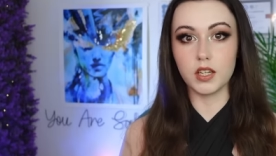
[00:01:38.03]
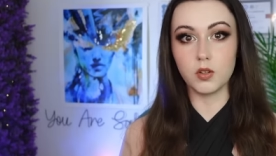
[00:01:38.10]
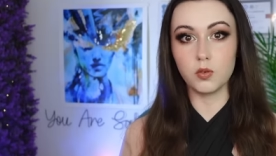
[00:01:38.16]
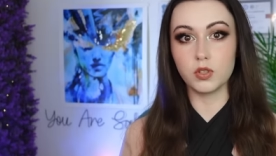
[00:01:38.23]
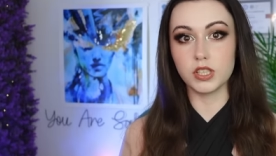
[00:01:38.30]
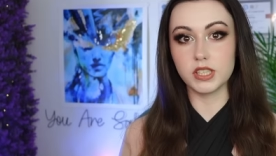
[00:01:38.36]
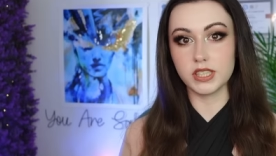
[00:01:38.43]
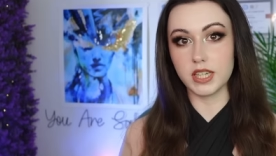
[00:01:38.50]
In
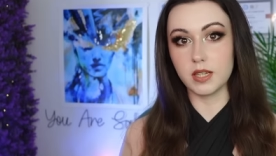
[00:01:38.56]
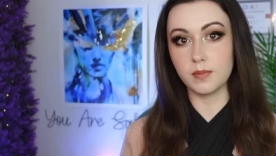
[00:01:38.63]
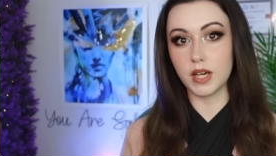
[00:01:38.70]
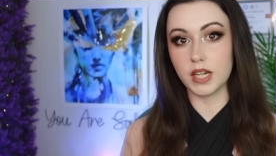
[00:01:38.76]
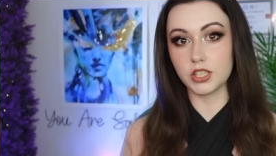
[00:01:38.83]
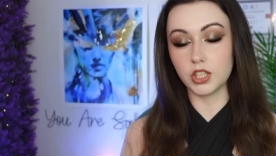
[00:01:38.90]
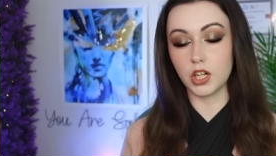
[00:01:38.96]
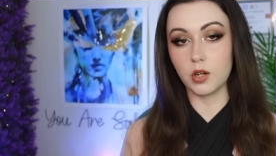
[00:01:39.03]
order to keep
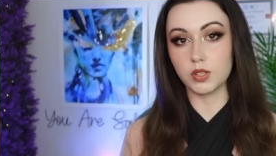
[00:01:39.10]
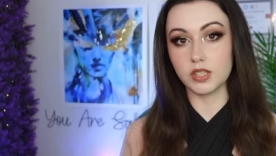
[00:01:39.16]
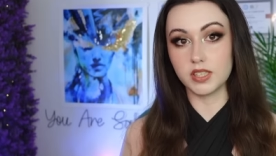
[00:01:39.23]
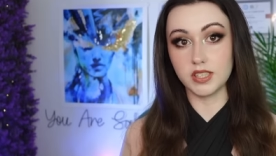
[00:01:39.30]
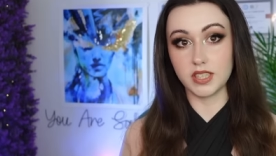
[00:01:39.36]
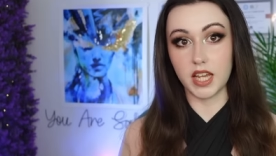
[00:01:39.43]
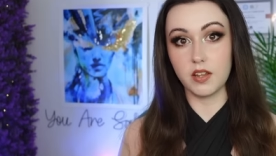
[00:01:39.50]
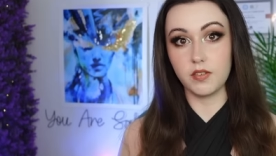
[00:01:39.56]
that child
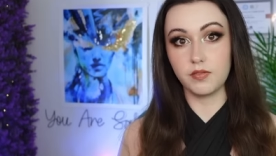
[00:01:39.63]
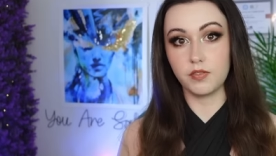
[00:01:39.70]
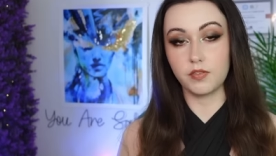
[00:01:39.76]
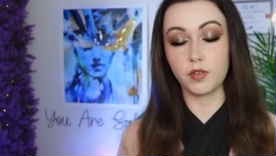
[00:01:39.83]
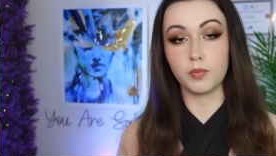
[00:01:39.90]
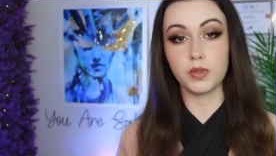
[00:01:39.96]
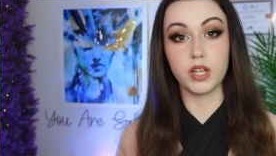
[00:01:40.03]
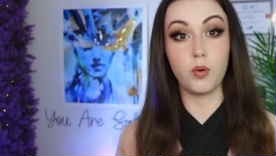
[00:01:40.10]
safe
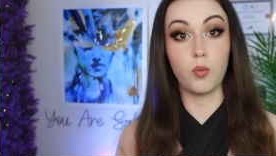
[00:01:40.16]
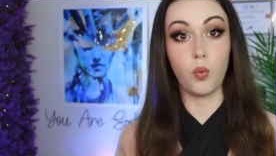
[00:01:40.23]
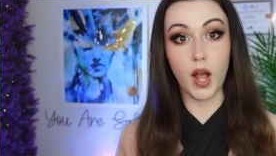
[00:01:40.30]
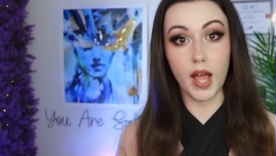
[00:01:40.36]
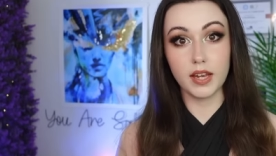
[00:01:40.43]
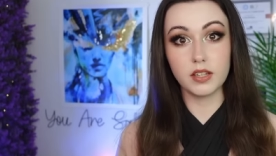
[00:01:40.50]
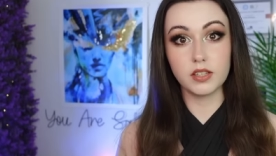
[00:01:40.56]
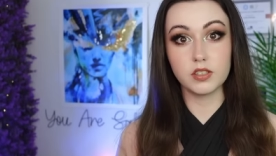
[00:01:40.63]
from the
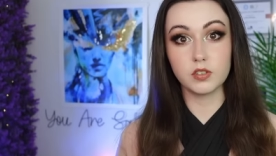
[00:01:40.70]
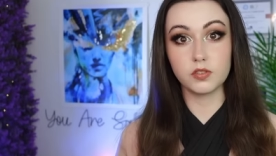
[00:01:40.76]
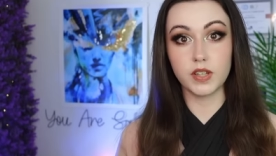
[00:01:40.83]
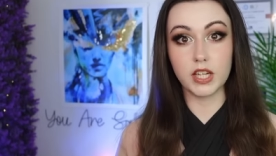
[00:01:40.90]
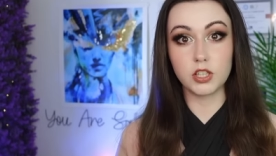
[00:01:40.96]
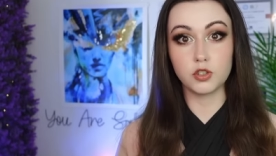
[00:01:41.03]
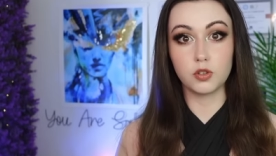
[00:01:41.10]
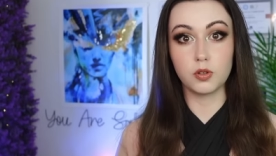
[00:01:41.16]
awareness of
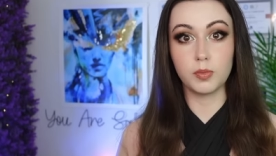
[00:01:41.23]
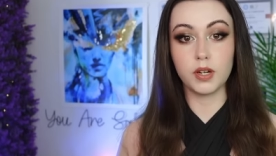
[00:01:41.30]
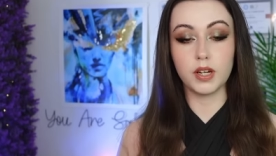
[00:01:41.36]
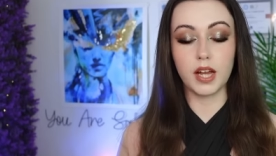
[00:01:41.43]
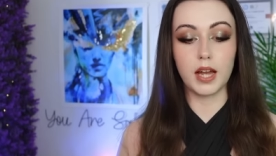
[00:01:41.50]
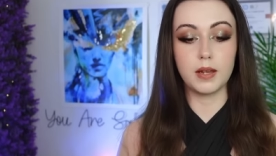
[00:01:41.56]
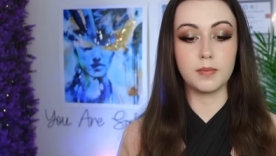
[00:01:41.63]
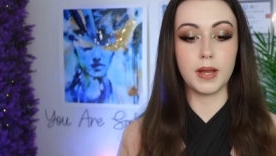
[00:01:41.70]
that
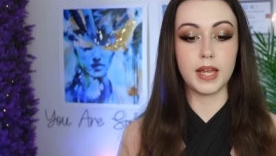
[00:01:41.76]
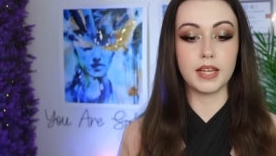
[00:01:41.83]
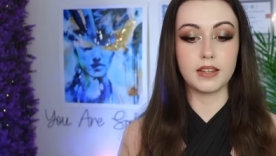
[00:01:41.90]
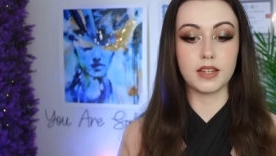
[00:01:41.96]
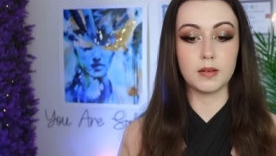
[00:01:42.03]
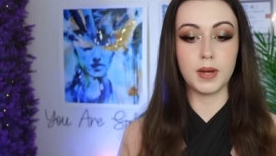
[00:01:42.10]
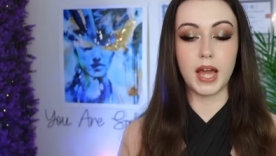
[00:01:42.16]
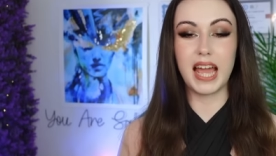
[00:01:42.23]
trauma and make
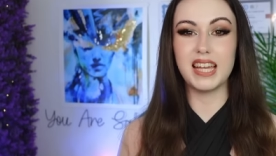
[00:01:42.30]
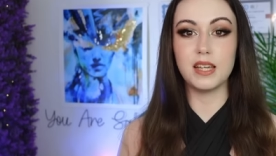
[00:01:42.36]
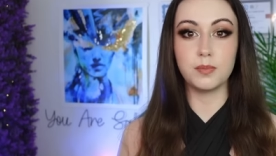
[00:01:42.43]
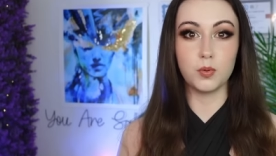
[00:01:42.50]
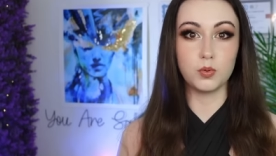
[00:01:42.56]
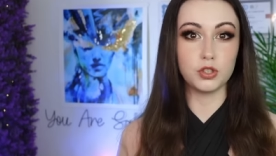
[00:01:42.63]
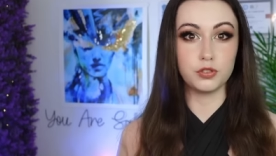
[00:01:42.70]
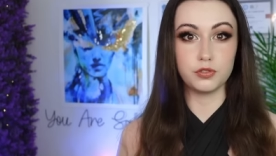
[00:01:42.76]
them
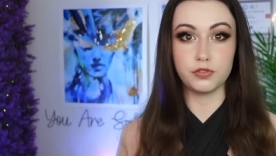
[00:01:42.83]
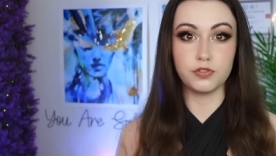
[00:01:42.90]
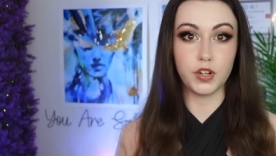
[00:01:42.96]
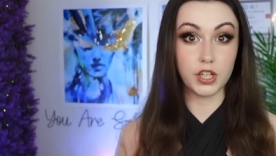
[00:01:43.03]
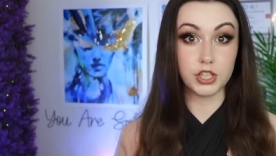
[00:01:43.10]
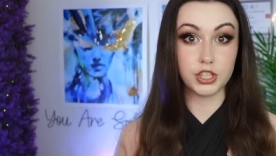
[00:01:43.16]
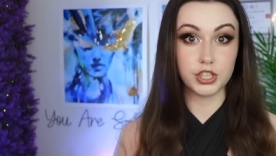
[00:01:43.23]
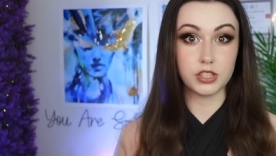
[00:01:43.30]
able to
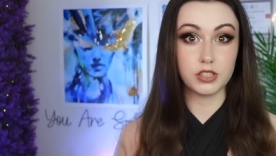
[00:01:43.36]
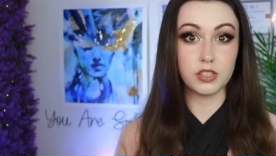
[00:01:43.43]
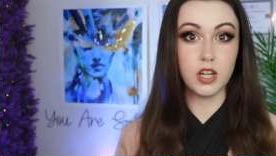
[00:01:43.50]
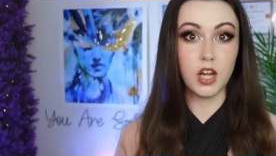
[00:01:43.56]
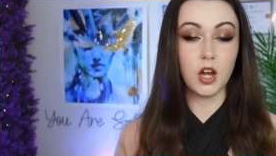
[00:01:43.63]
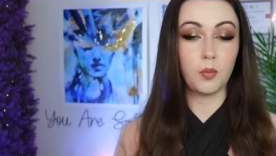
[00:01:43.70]
function